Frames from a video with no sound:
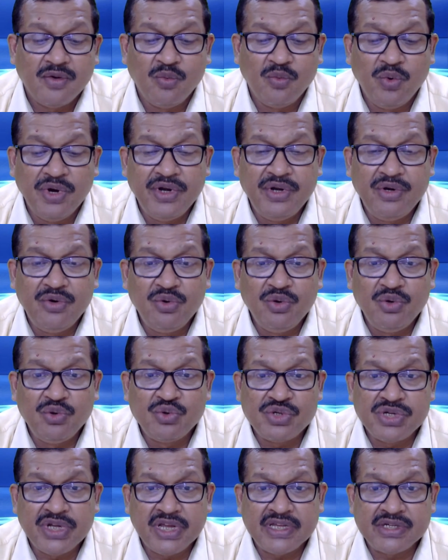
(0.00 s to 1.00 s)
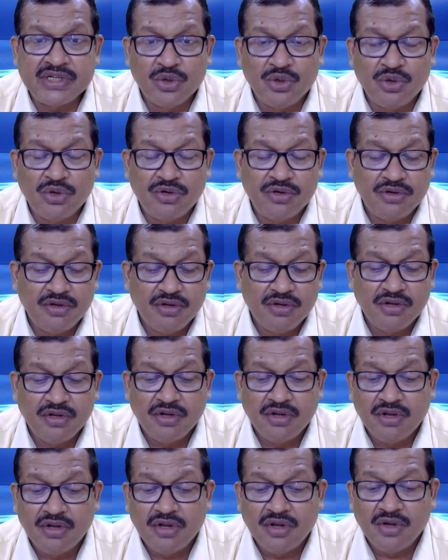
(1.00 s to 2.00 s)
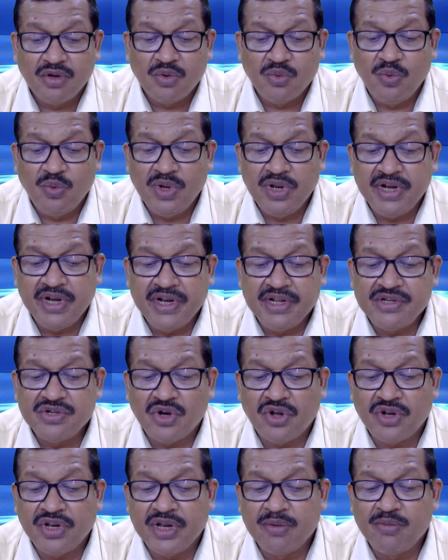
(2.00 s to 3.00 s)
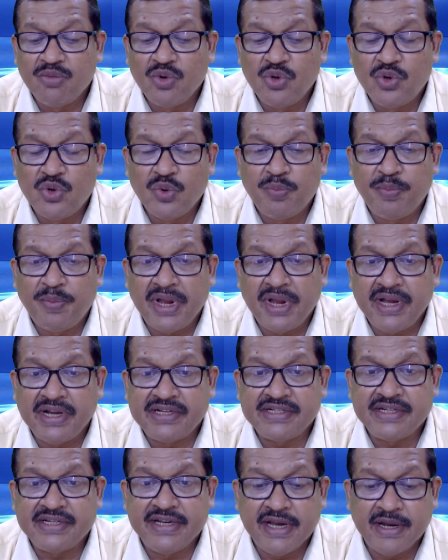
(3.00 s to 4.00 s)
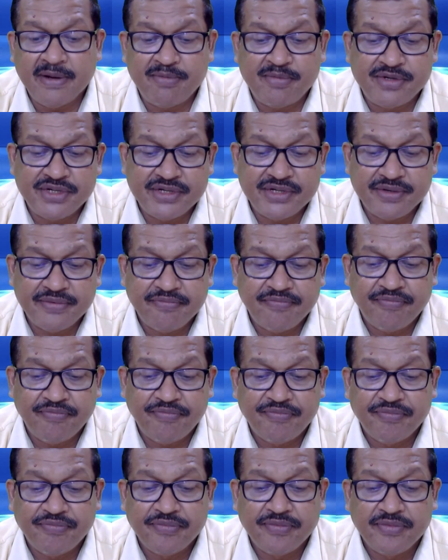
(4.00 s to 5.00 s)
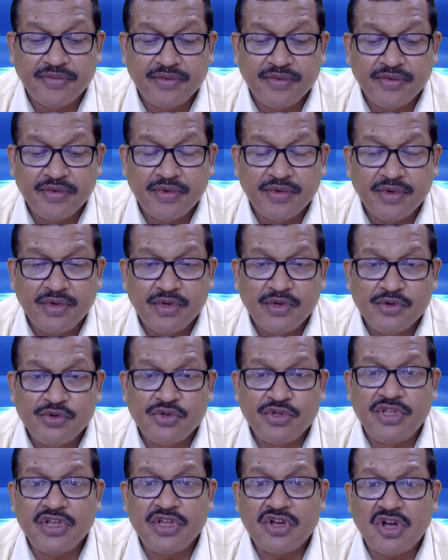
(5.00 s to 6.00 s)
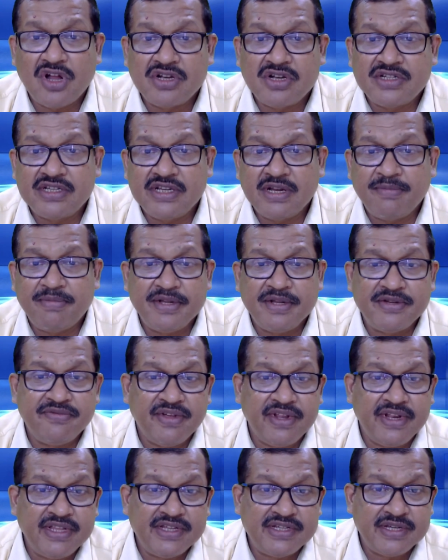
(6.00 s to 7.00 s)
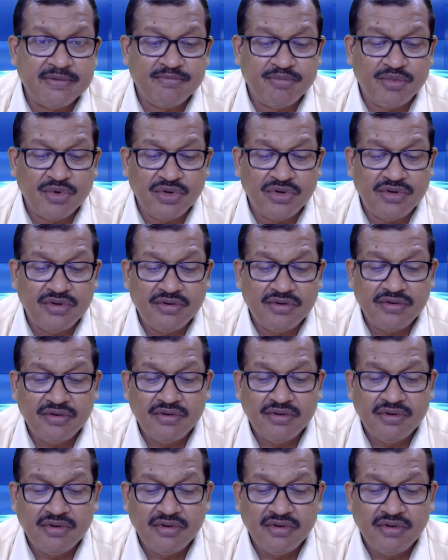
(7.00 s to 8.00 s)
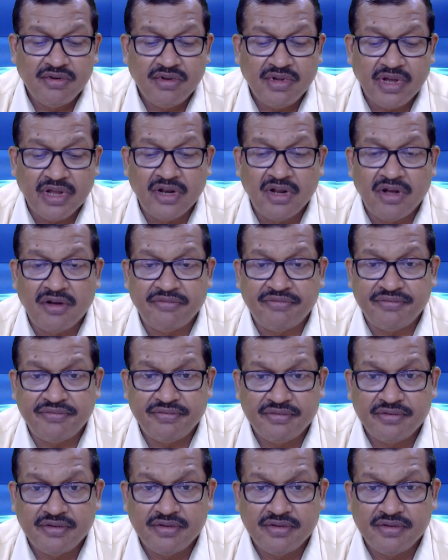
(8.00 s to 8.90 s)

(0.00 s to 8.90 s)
When do you say so? When it is unable to pay its debts. So the concept is very simple enough.